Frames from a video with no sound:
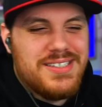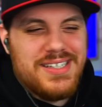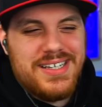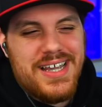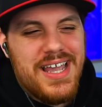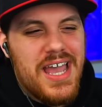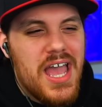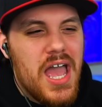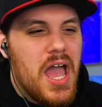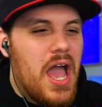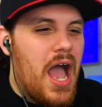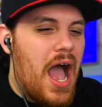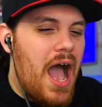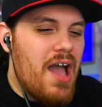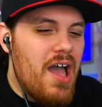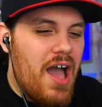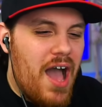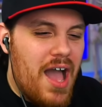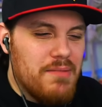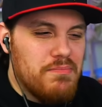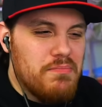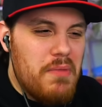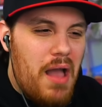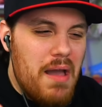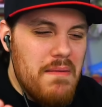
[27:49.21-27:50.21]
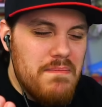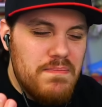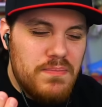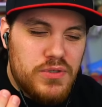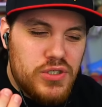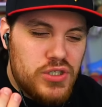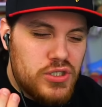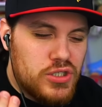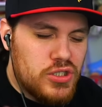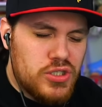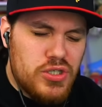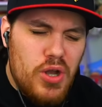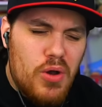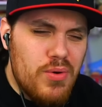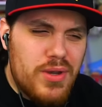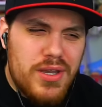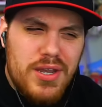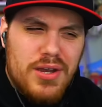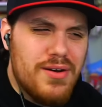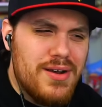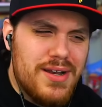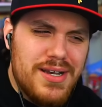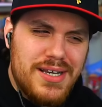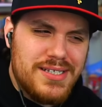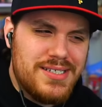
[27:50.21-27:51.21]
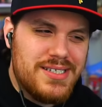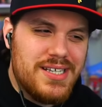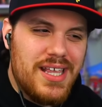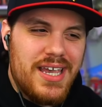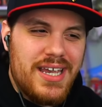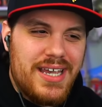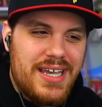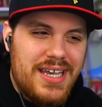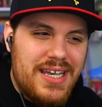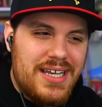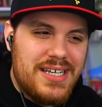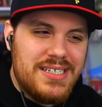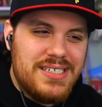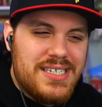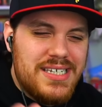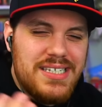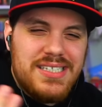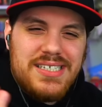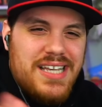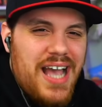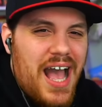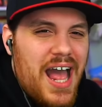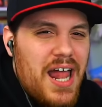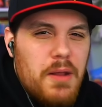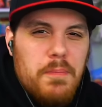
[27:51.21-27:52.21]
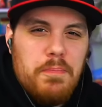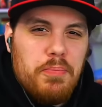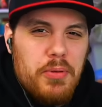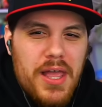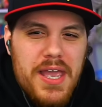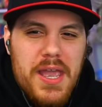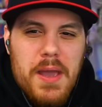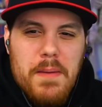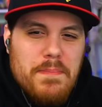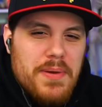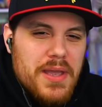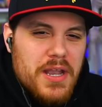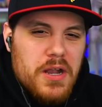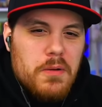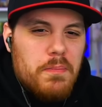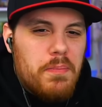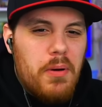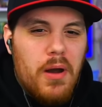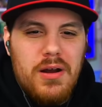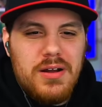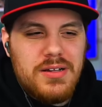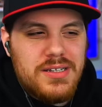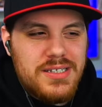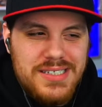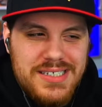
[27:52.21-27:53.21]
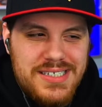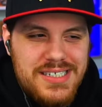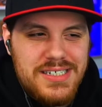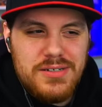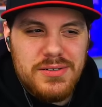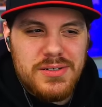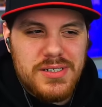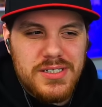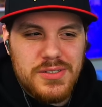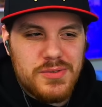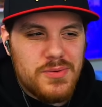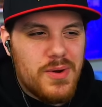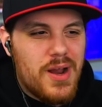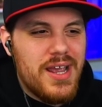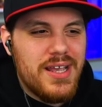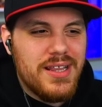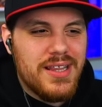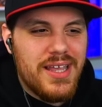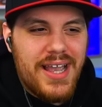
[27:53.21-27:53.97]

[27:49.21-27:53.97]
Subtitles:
Like, I'm so curious, like, because he's got to play a bigger part in the series, right?